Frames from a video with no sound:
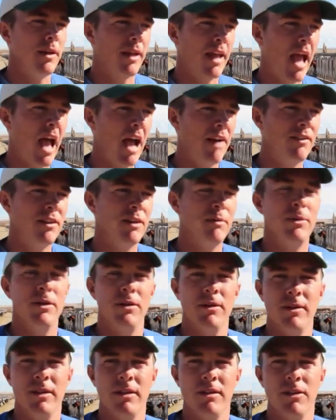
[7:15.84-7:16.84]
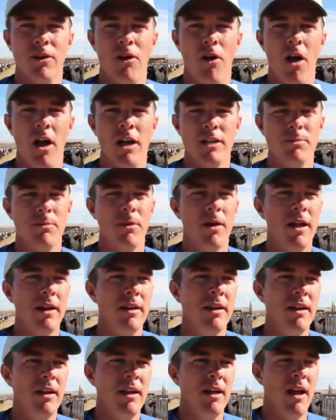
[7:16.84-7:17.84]
calving ability of the crossbred,
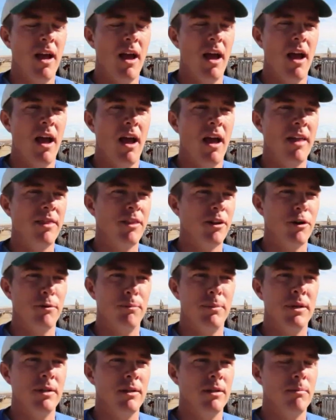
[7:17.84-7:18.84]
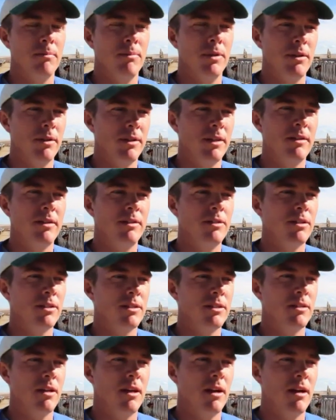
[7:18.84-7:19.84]
and their ability to
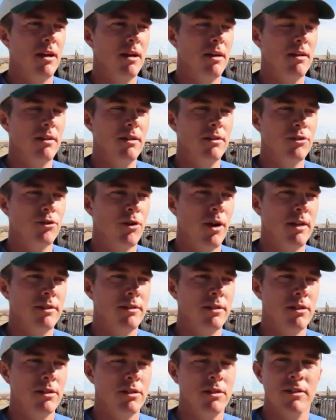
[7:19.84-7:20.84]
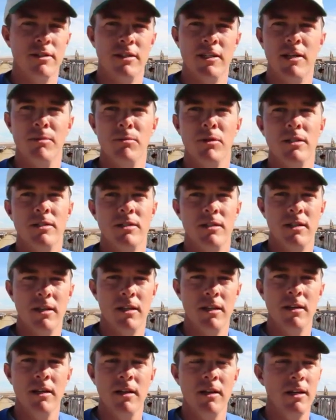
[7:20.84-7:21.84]
just transition
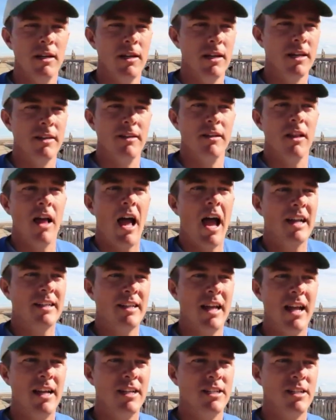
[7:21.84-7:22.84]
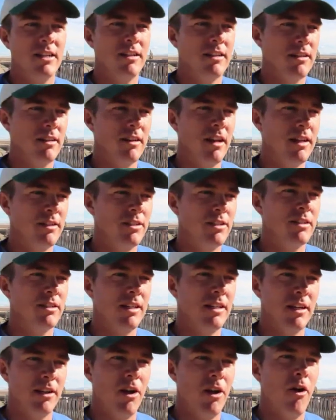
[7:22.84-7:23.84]
seamlessly into lactation and just
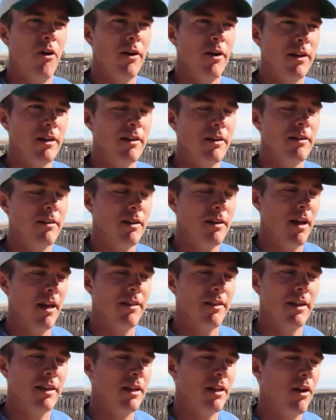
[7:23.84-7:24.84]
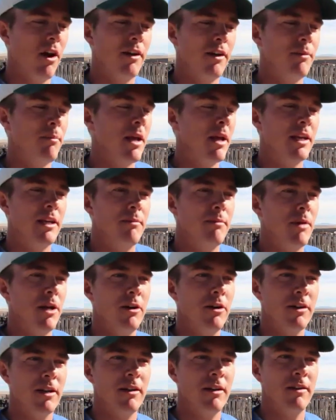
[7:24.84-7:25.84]
get going, and then get on to making
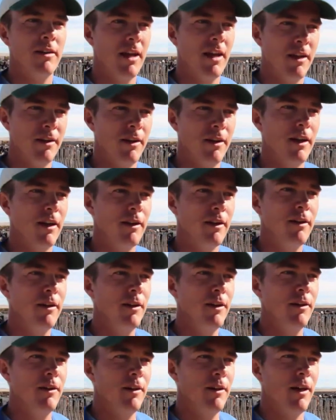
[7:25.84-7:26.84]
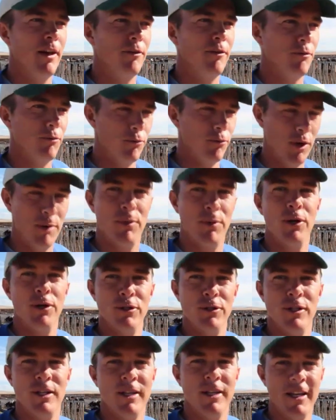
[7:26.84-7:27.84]
milk and
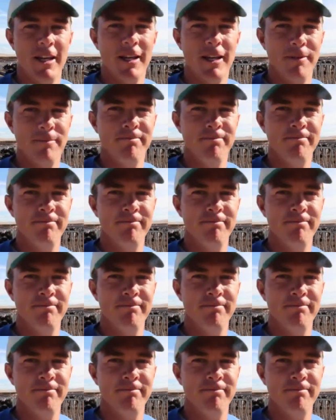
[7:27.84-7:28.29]
reproducing again.